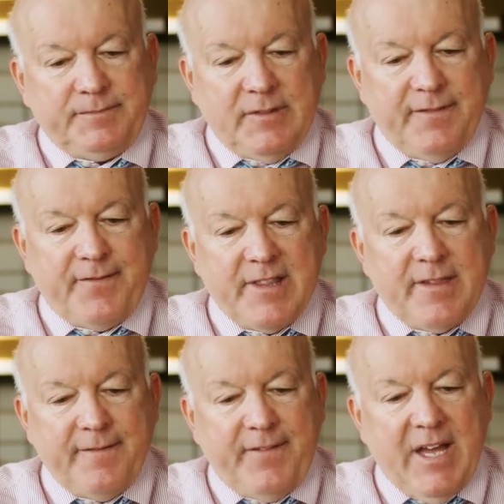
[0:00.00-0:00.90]

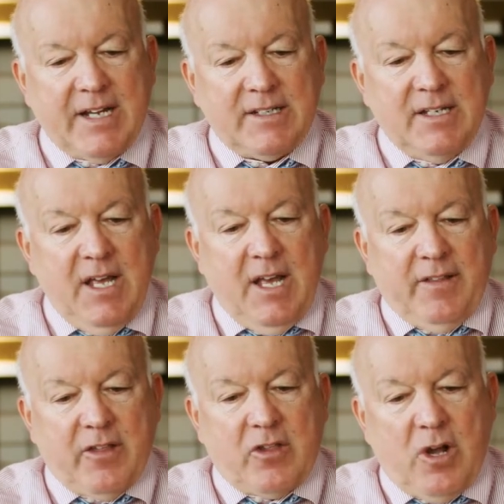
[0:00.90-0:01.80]
Defensive fact:
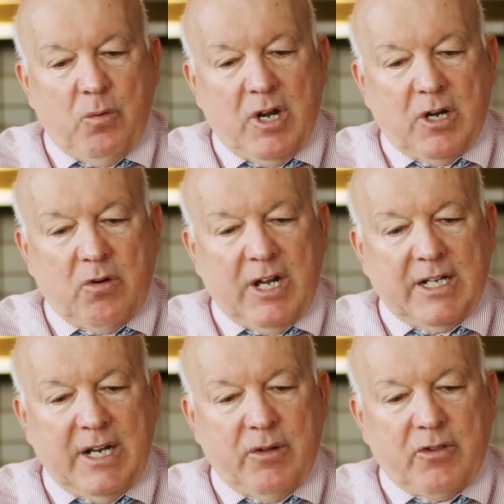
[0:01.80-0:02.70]
the saltwater crocodile